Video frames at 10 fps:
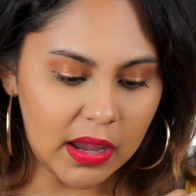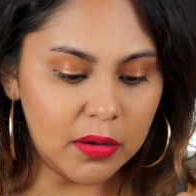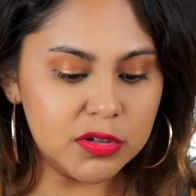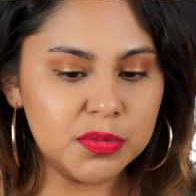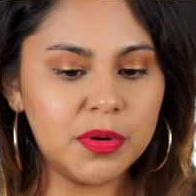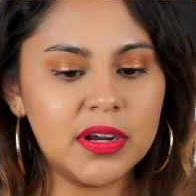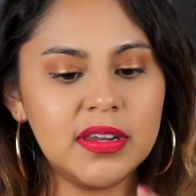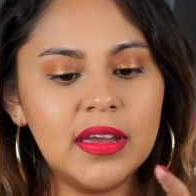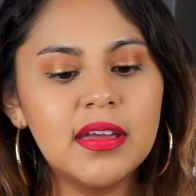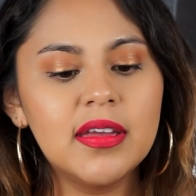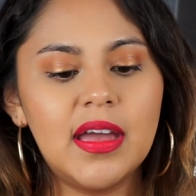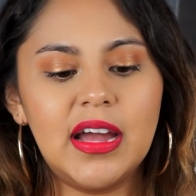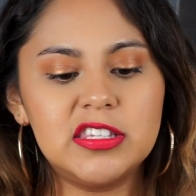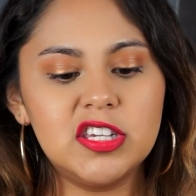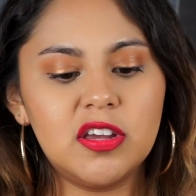I was pregnant,
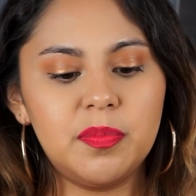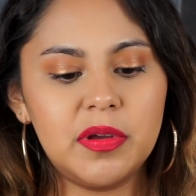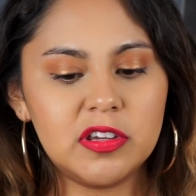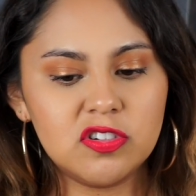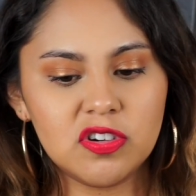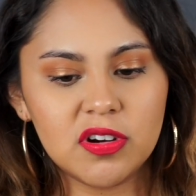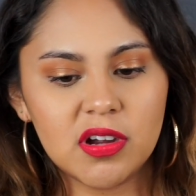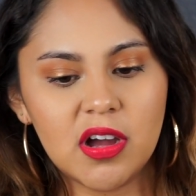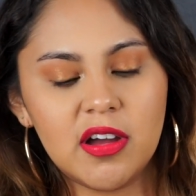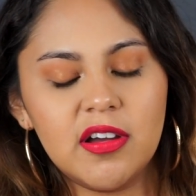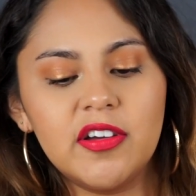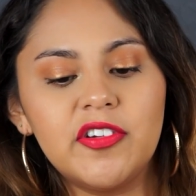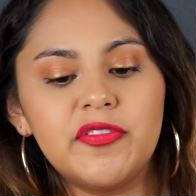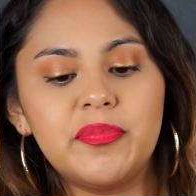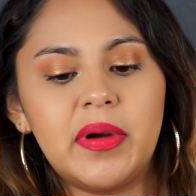I took a picture
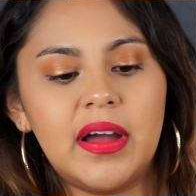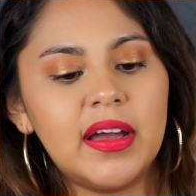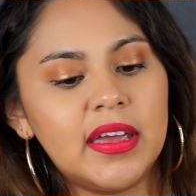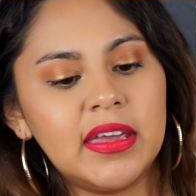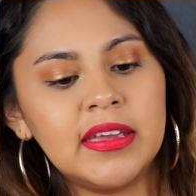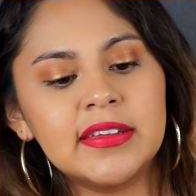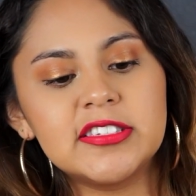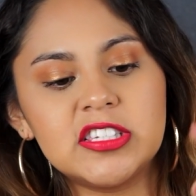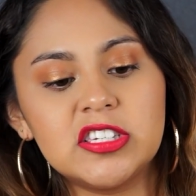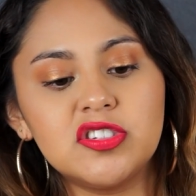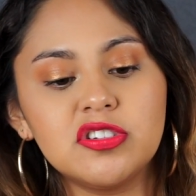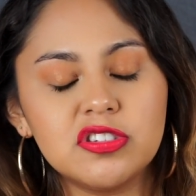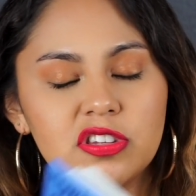of my sister's